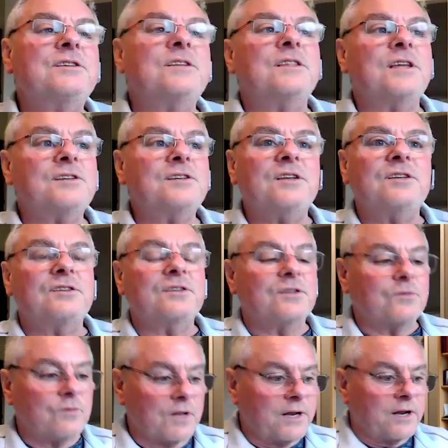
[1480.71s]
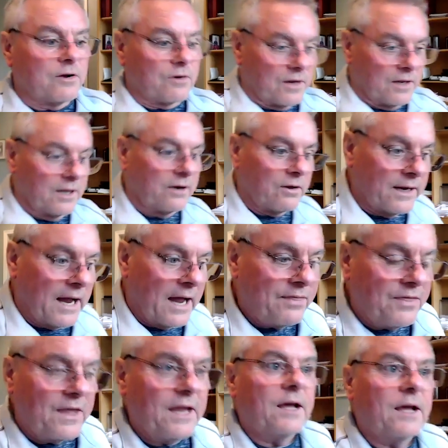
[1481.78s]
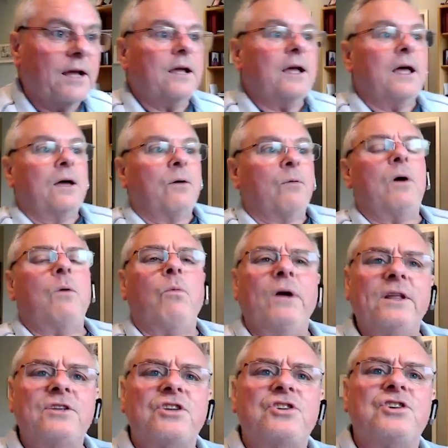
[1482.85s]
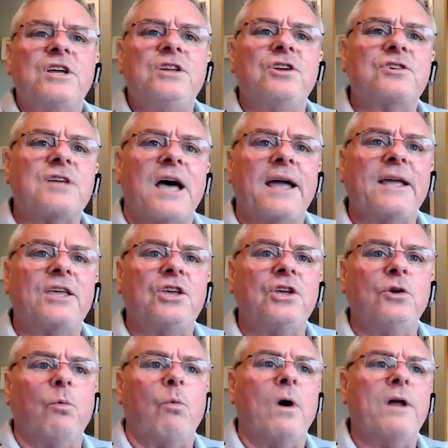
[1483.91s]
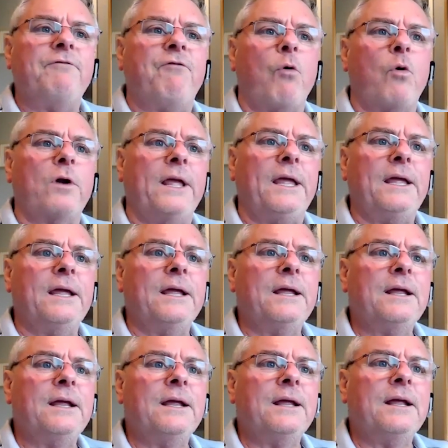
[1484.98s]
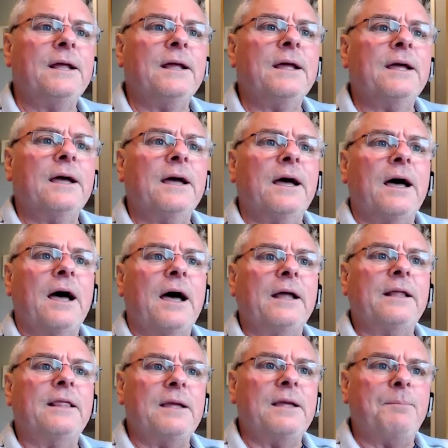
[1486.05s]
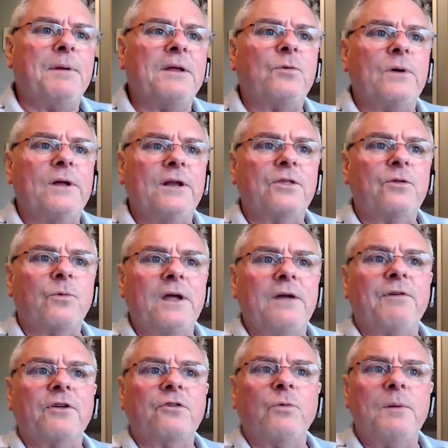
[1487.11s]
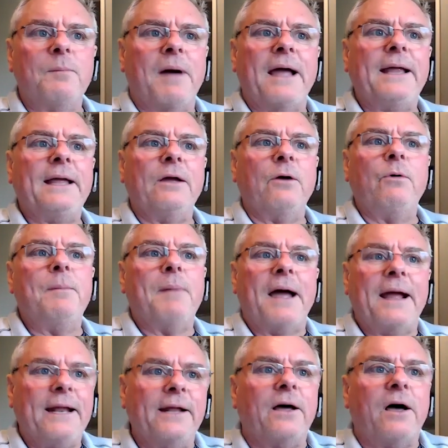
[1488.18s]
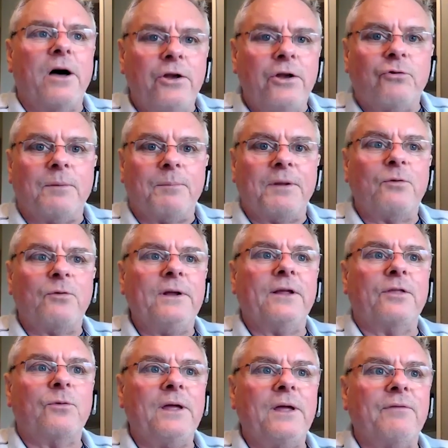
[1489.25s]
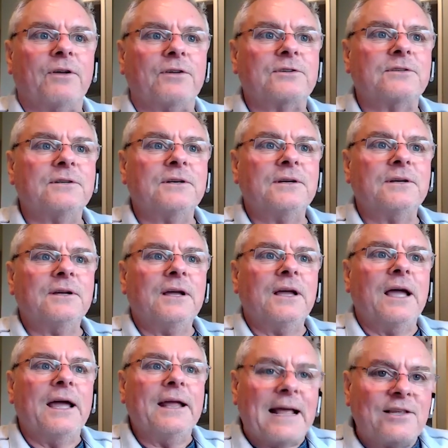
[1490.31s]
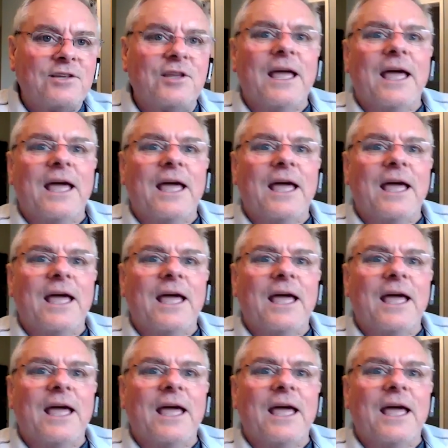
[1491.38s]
This is literally, I think, what is a genius IQ? 140? I think between the three of us, we might hit 100 between the three of us. And